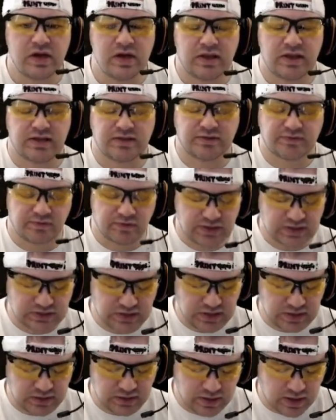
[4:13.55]
That's
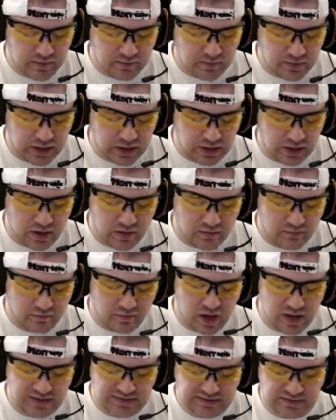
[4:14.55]
VSync that I'm thinking of.
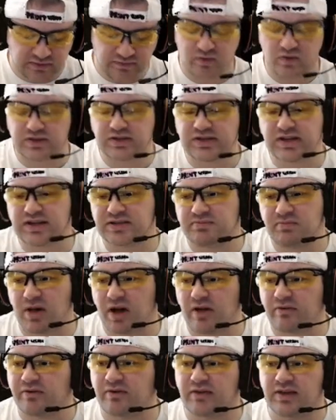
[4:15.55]
It's a vortex
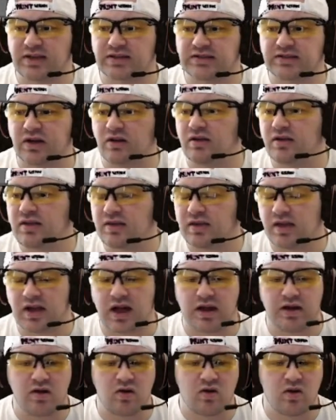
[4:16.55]
buffer. That's the only thing
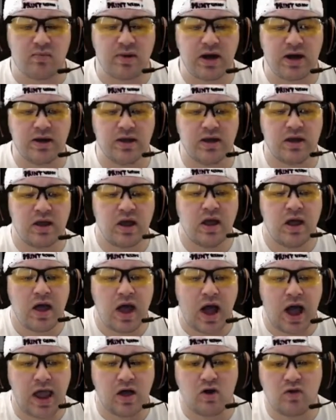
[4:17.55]
I know about it.
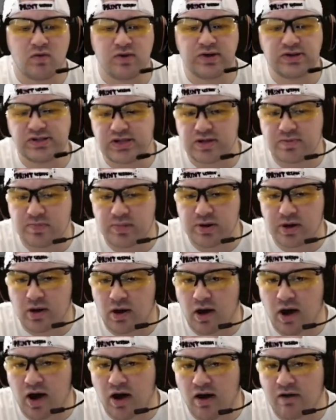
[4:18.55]
I always keep it
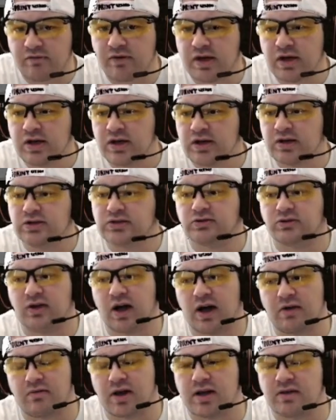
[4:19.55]
off, so
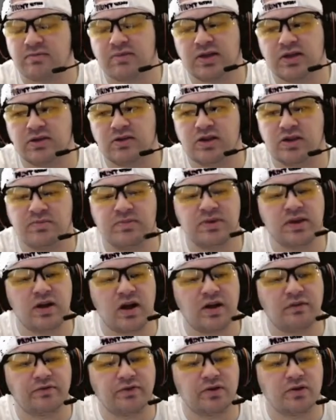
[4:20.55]
I recommend you keeping it
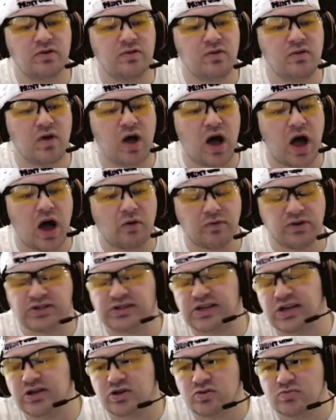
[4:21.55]
off too. I wish
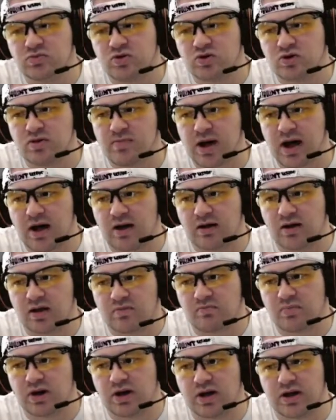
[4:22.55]
I knew more about
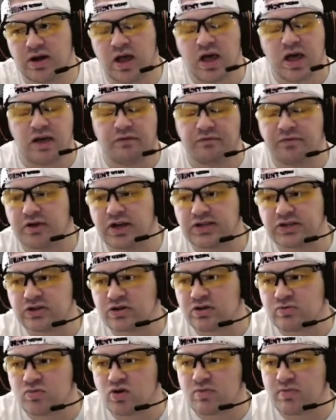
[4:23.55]
it, but if you guys
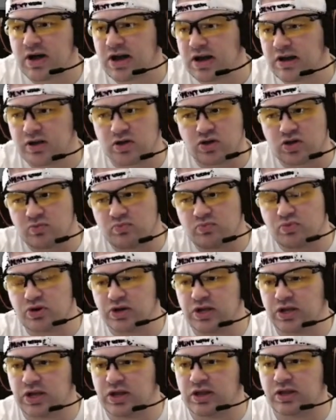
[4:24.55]
know more about it, you can put
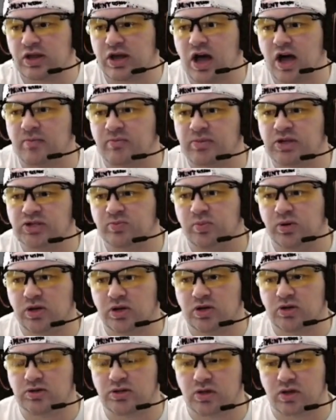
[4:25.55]
it in the comments
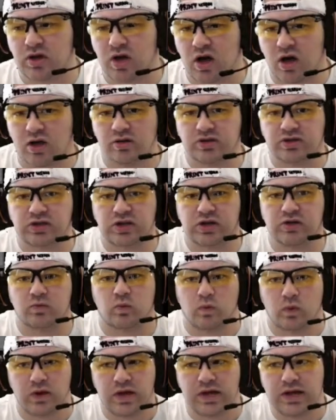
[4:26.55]
below so that others can
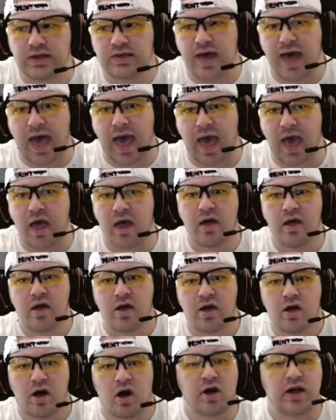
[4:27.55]
read that.
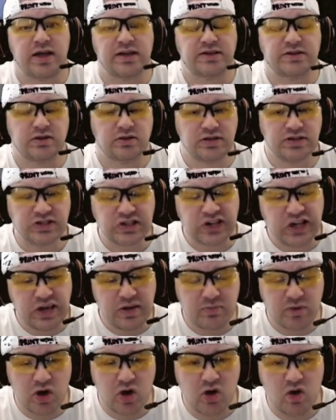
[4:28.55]
Okay, so let's
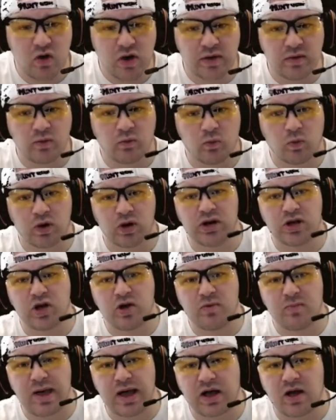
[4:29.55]
keep going. We're going to go
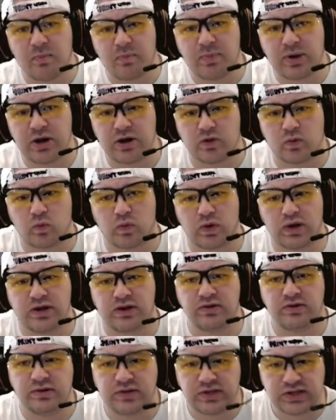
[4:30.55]
back up here to
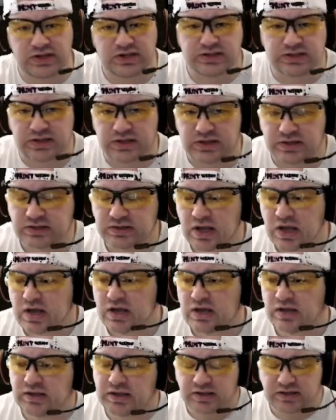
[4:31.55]
render distance.
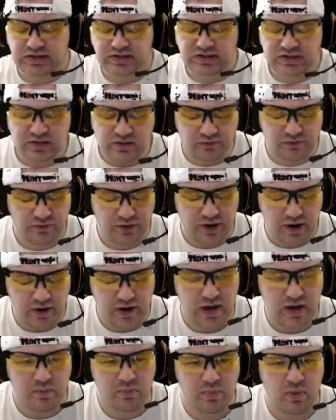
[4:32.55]
Now this is
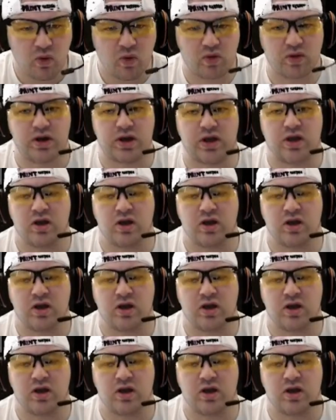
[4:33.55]
very important.